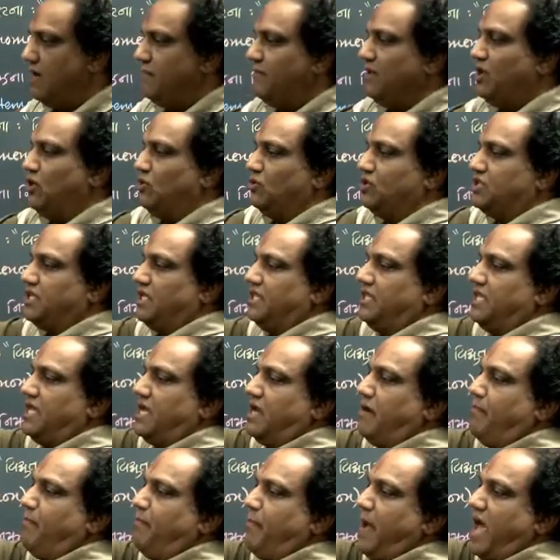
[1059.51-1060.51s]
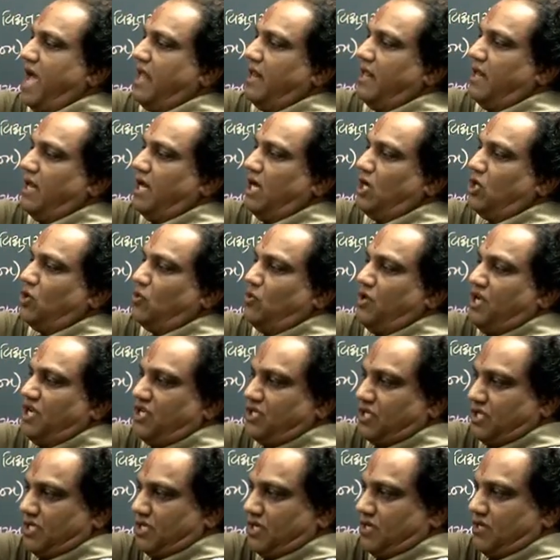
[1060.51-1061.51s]
I mean to say they are parallel to
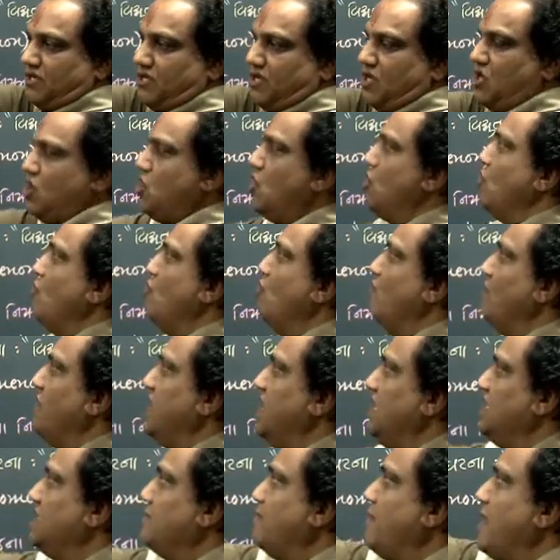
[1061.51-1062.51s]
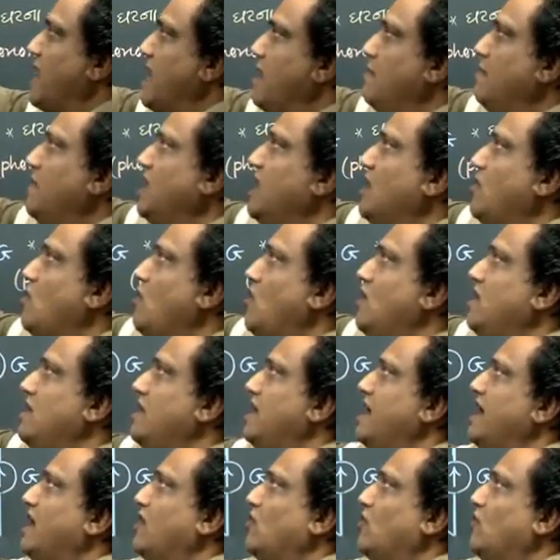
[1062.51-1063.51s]
each other. One is primary
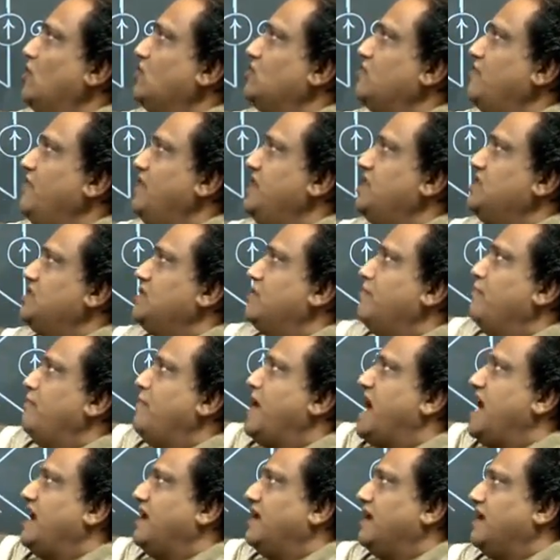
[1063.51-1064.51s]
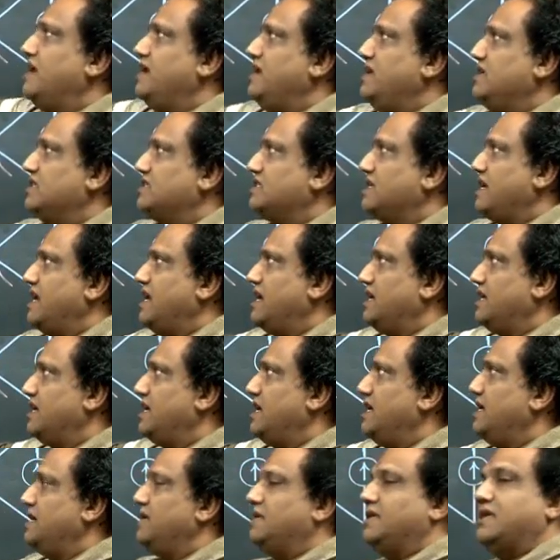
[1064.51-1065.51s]
coil across which battery is
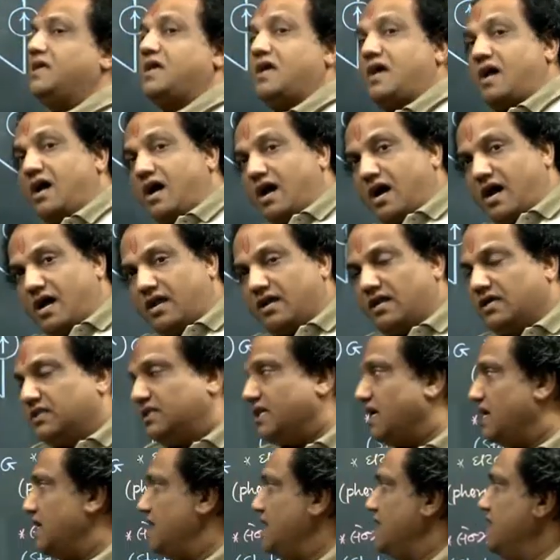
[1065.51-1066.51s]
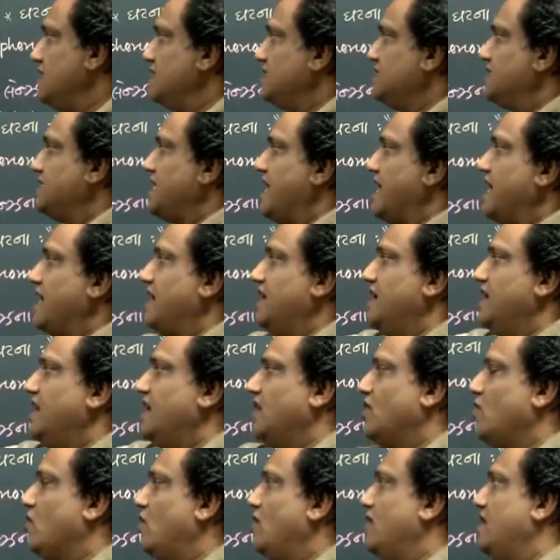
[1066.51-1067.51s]
connected. Another is
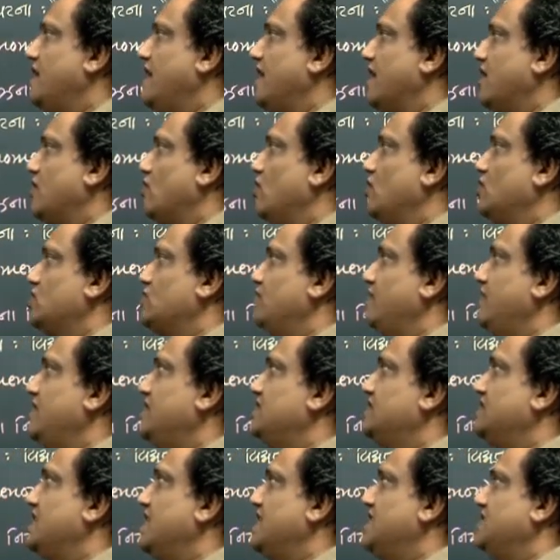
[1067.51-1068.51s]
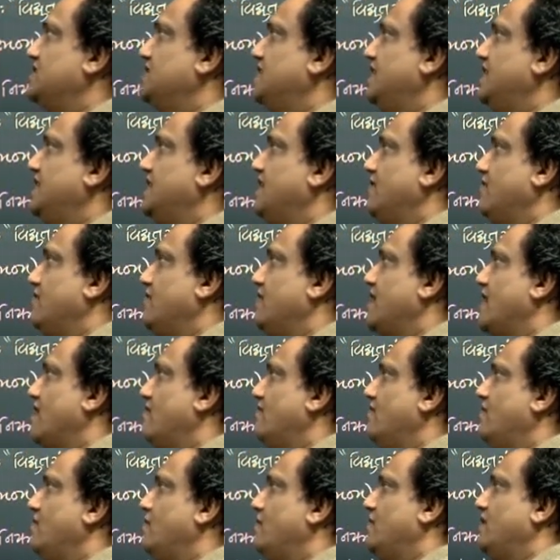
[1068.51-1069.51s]
secondary coil across which sensitive
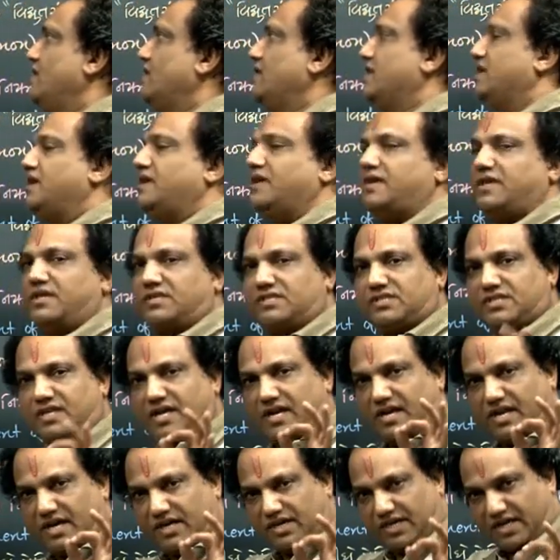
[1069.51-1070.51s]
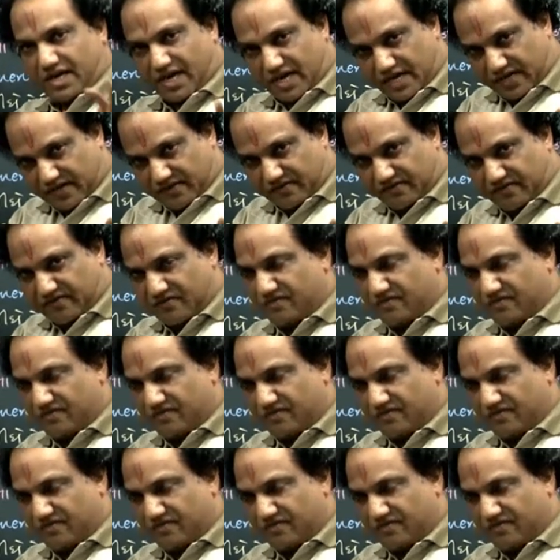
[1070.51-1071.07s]
galvanometer is connected.